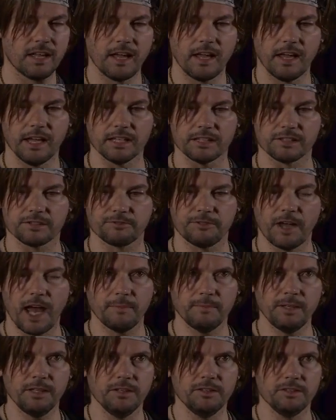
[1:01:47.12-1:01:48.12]
his
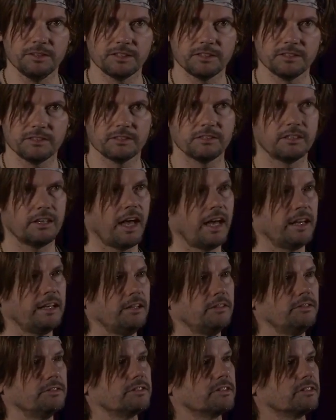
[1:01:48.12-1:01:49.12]
family loses, and
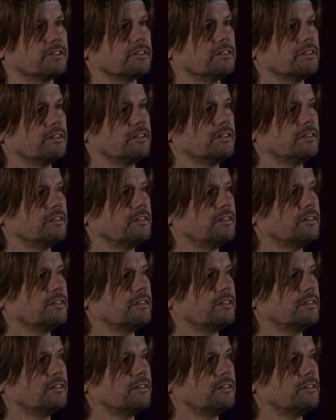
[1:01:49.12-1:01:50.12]
he loses.
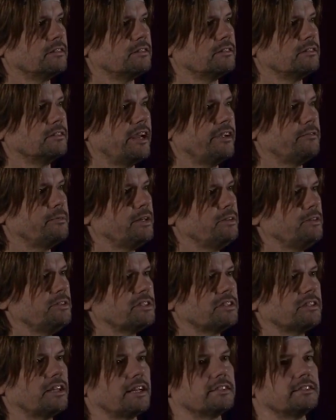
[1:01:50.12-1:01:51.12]
Everybody
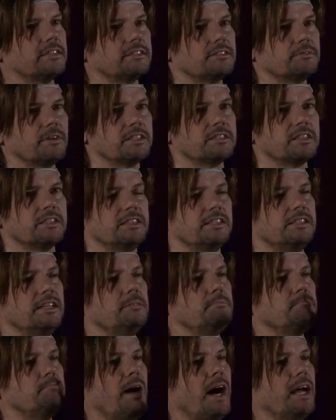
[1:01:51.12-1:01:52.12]
loses in that situation because he
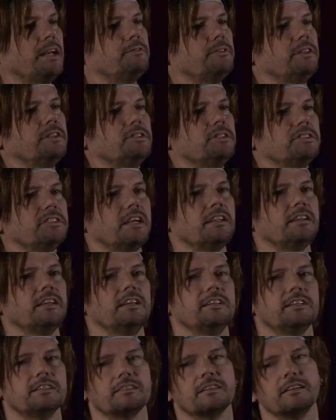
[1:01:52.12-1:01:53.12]
didn't mindfully choose anything. He
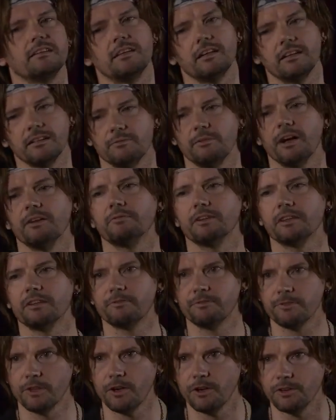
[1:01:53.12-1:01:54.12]
just I went with the
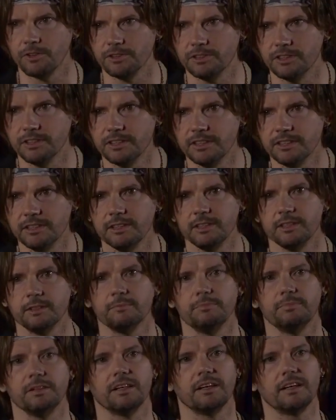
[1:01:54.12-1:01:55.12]
flow.
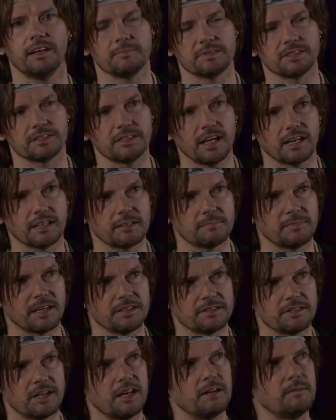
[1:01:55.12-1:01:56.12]
Blah, I'm stuck in my
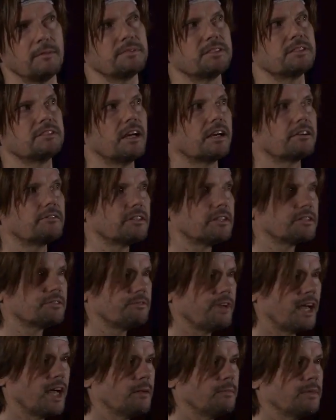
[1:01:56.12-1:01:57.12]
job. I'm stuck with this
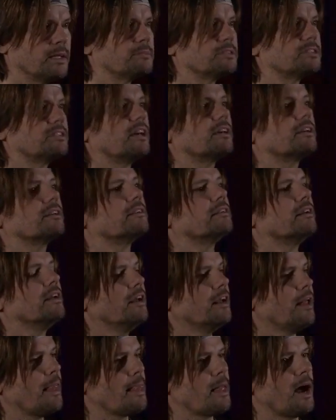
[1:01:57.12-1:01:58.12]
family.
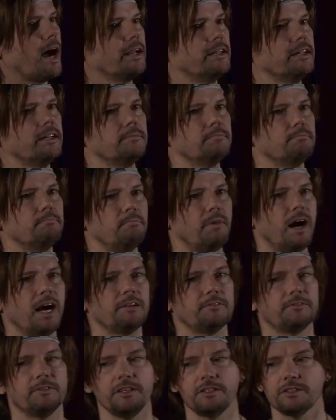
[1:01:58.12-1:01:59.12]
I didn't
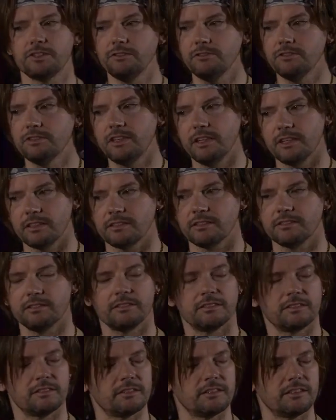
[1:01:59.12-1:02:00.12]
mindfully choose this.
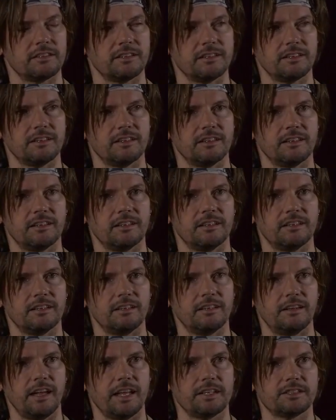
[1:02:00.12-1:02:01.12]

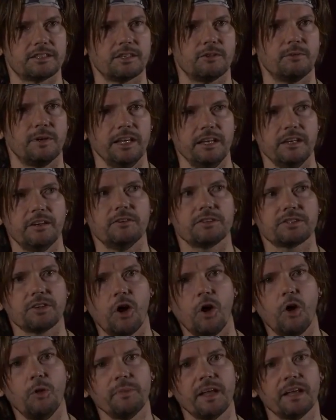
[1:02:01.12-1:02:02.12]
And so when he goes
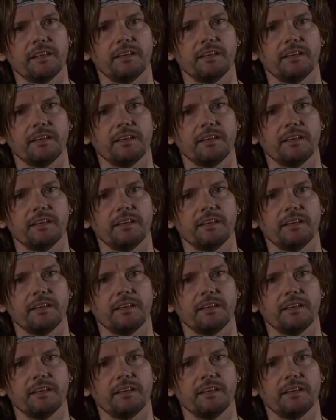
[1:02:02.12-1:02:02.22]
home that